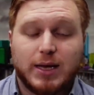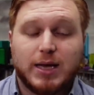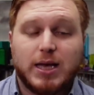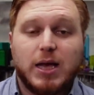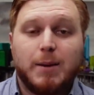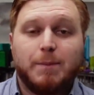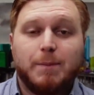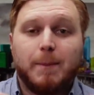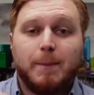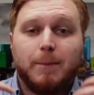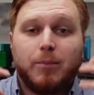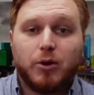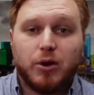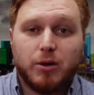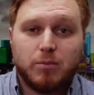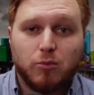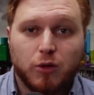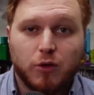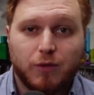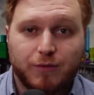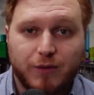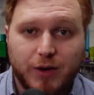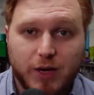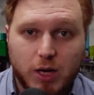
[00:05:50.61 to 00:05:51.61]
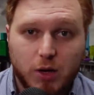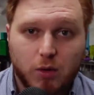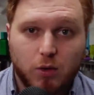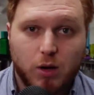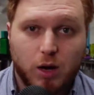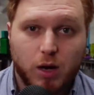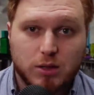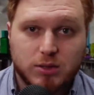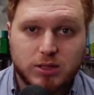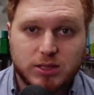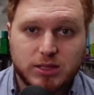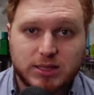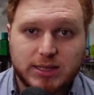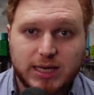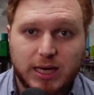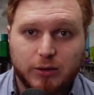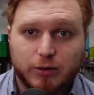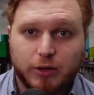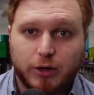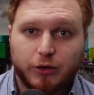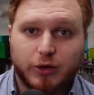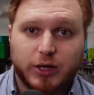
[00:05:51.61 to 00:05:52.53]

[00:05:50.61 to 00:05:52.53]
Keep on putting more video content out there.